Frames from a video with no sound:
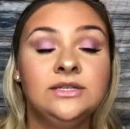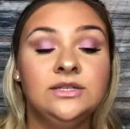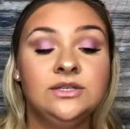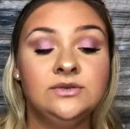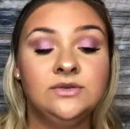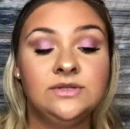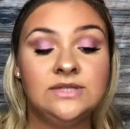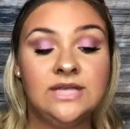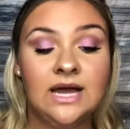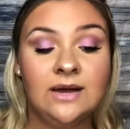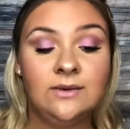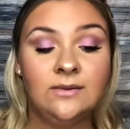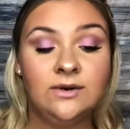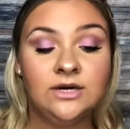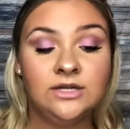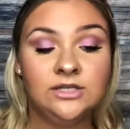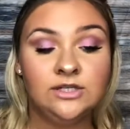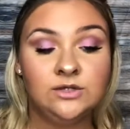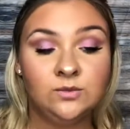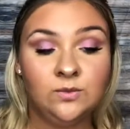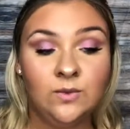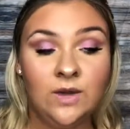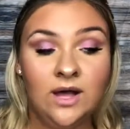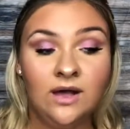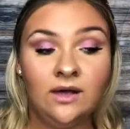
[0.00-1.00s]
use that one
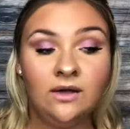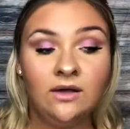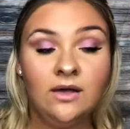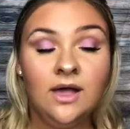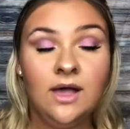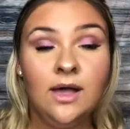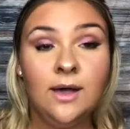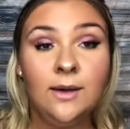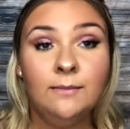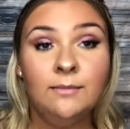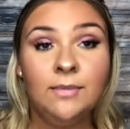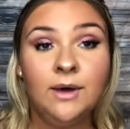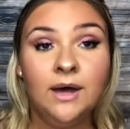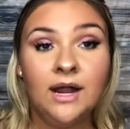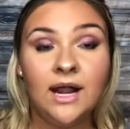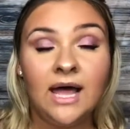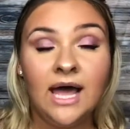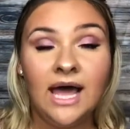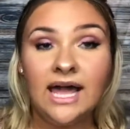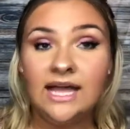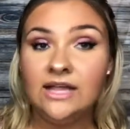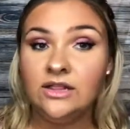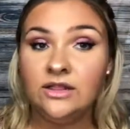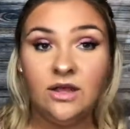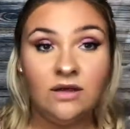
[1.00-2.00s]
as well, but
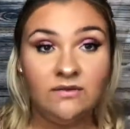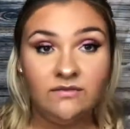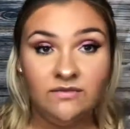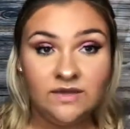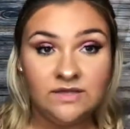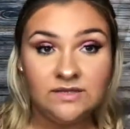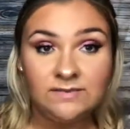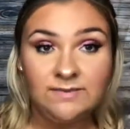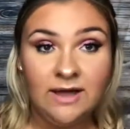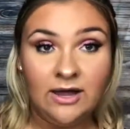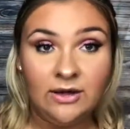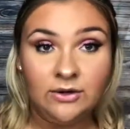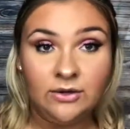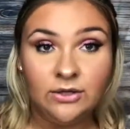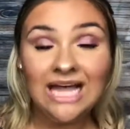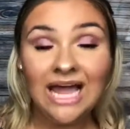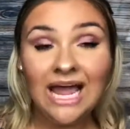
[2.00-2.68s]
I love this powder.